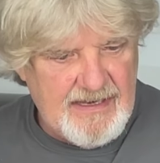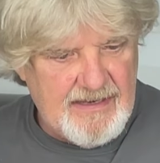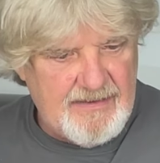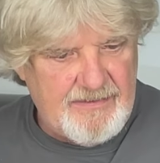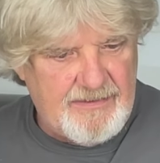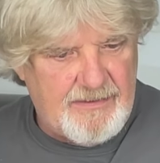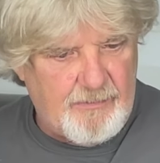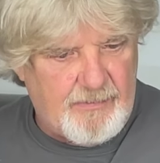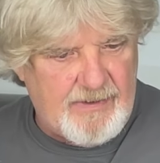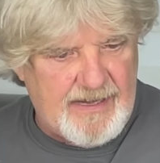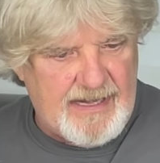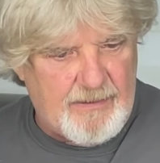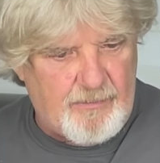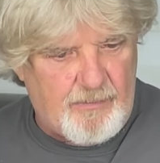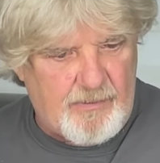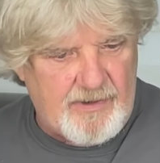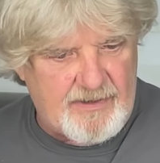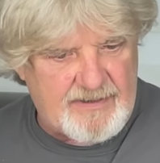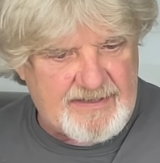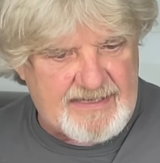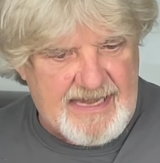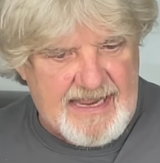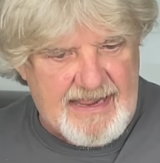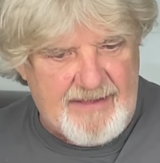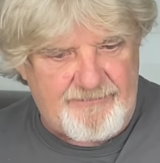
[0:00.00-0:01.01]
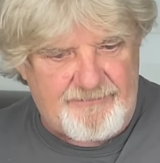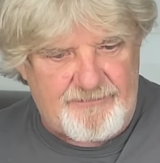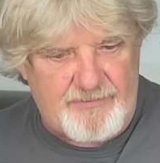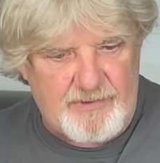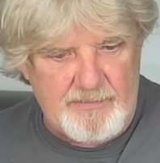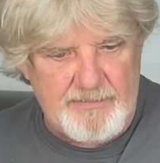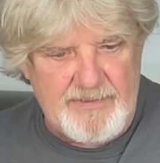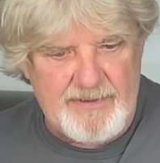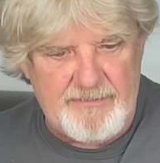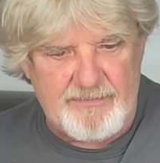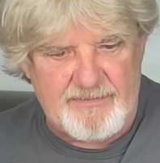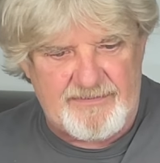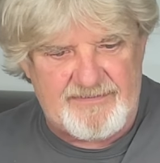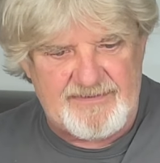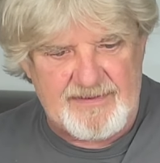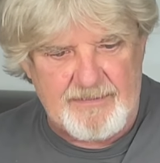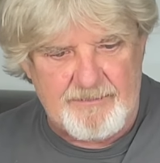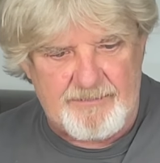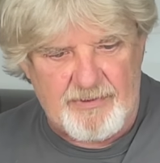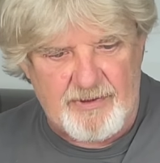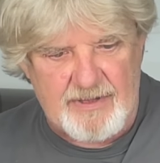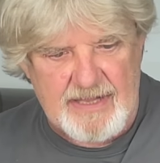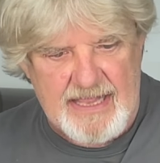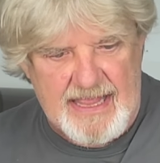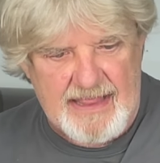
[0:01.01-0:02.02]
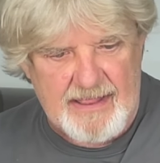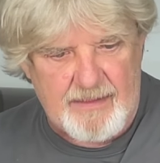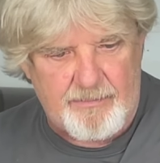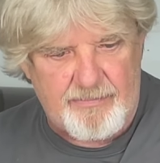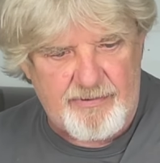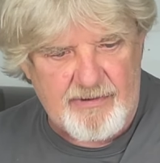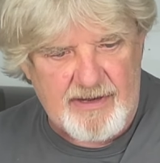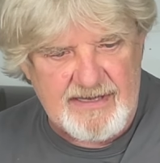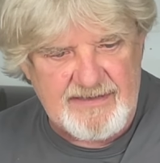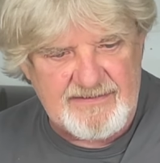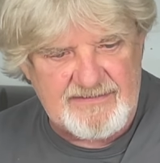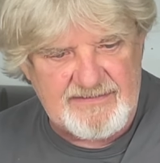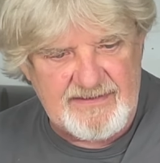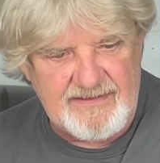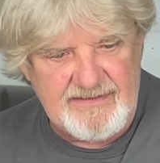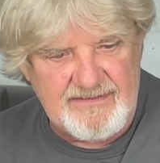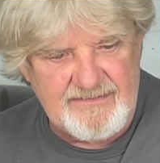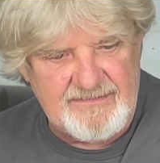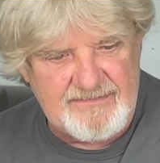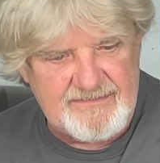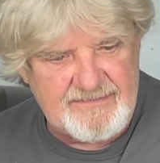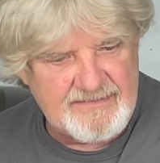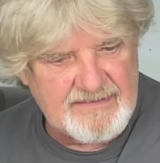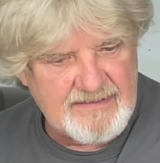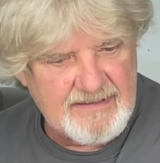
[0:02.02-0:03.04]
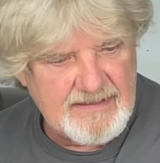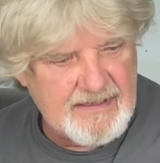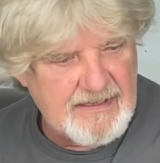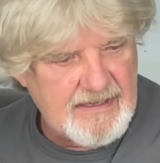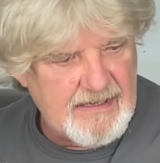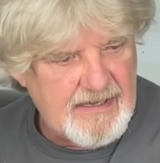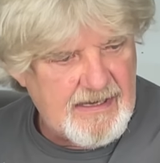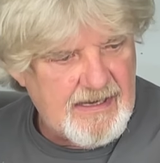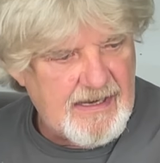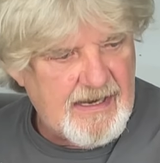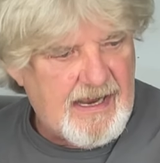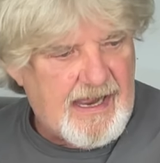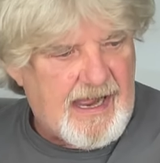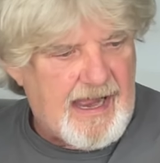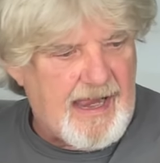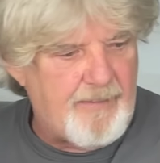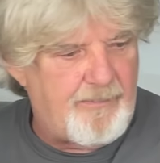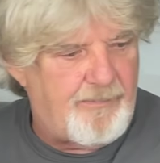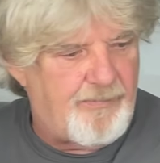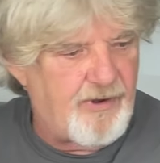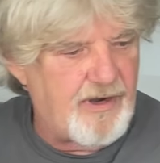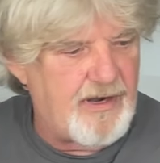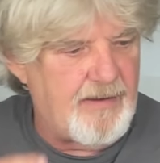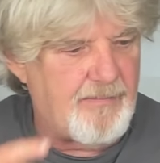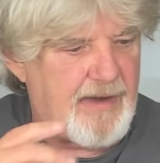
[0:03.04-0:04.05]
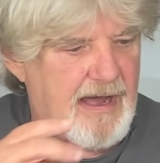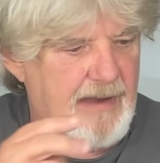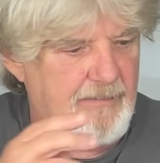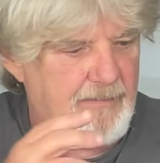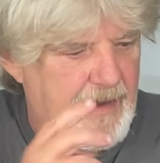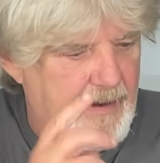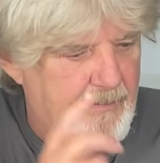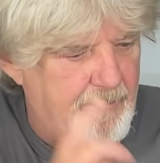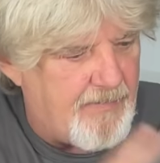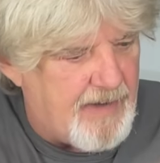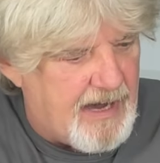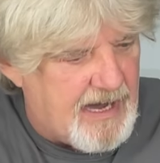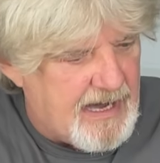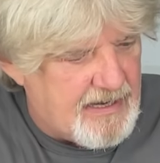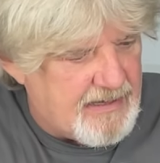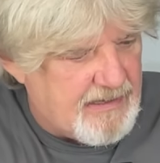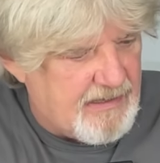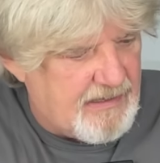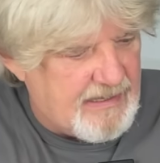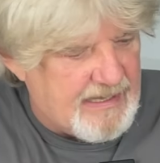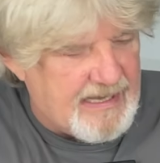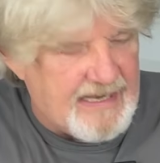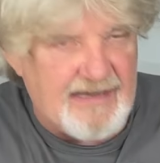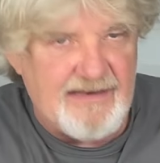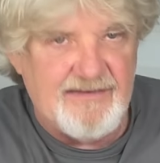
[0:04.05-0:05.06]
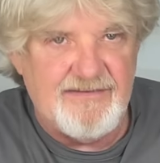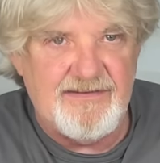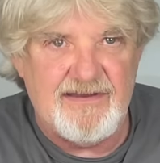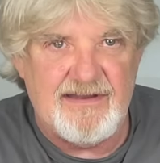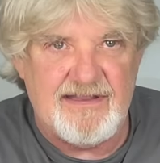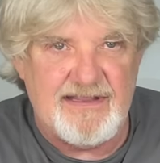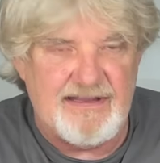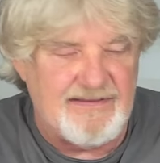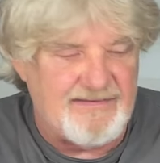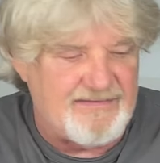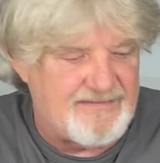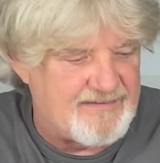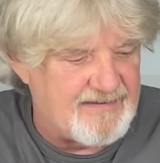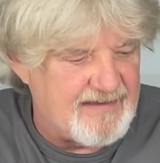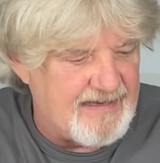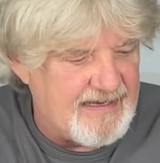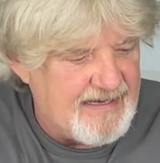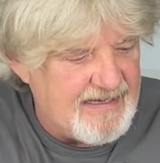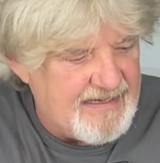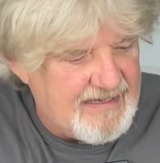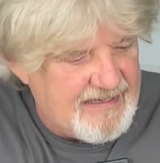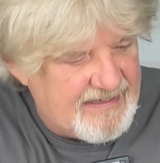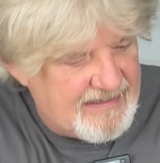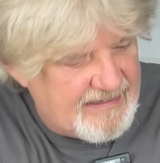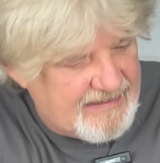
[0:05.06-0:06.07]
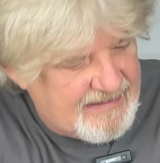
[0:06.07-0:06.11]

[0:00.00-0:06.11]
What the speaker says: The way it worked out for me with simple calibrations. I put them on my model, and as you can see,